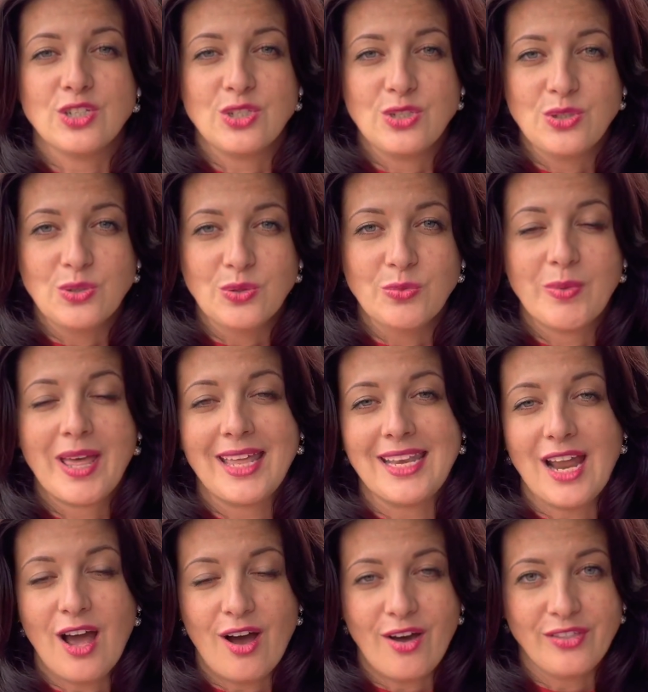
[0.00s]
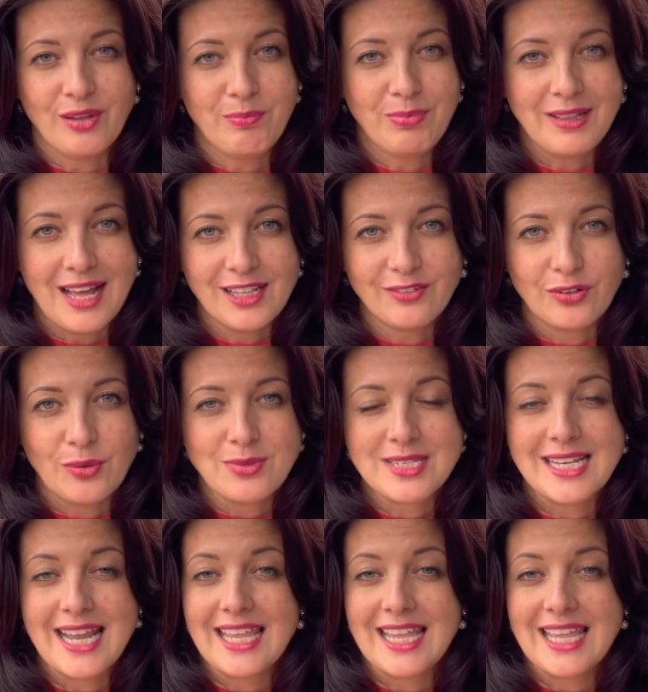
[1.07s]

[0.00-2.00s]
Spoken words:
Zoom and other platforms,